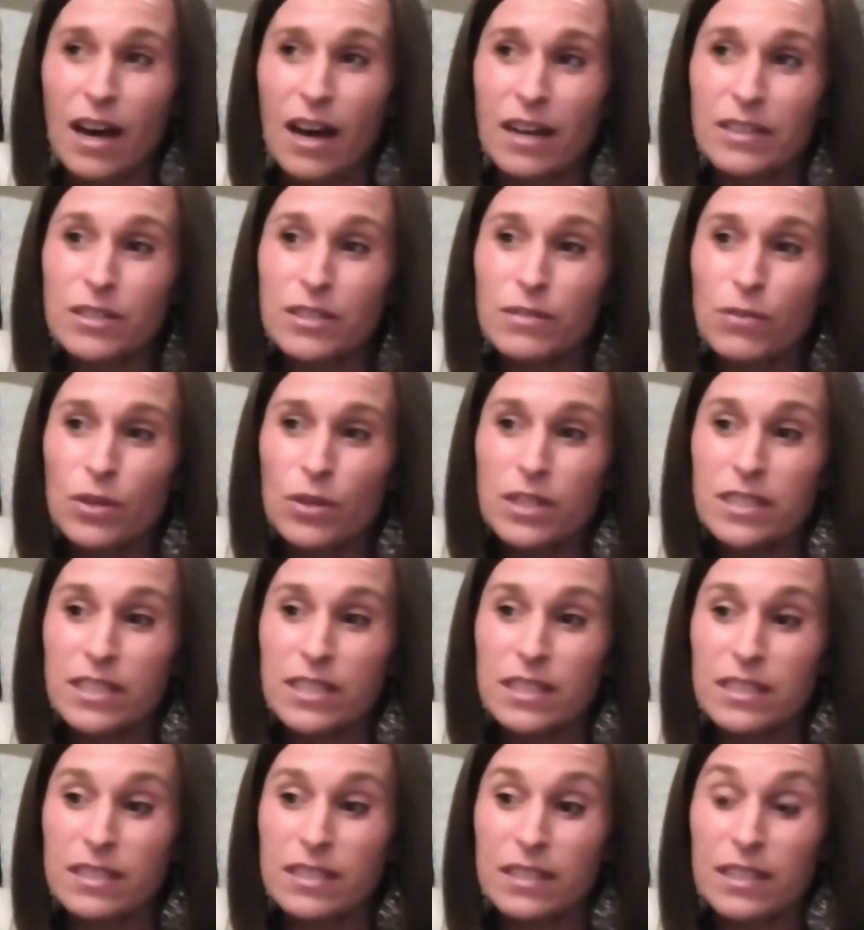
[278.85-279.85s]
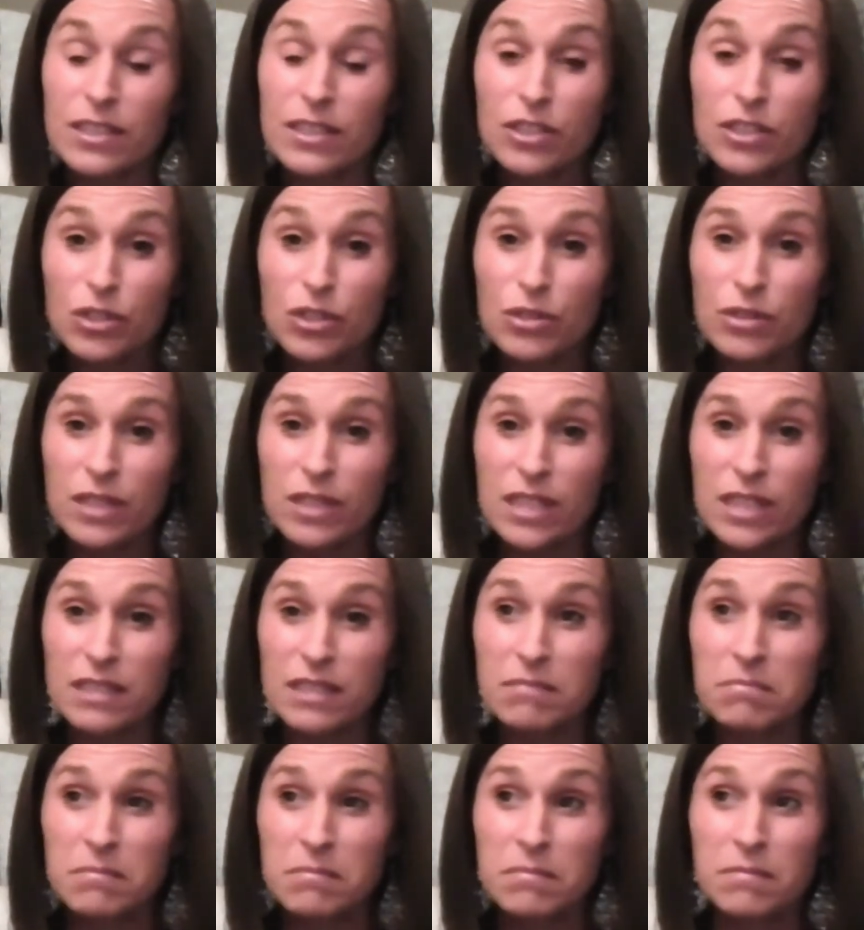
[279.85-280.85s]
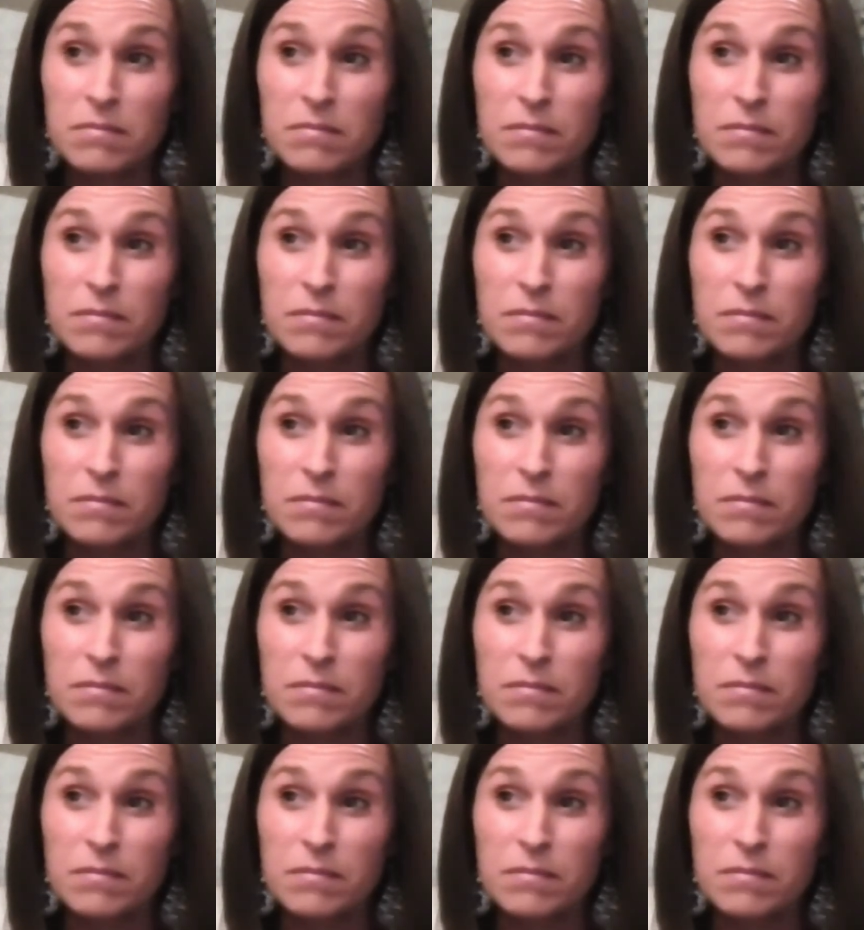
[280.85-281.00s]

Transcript: uh, divorce is, is truly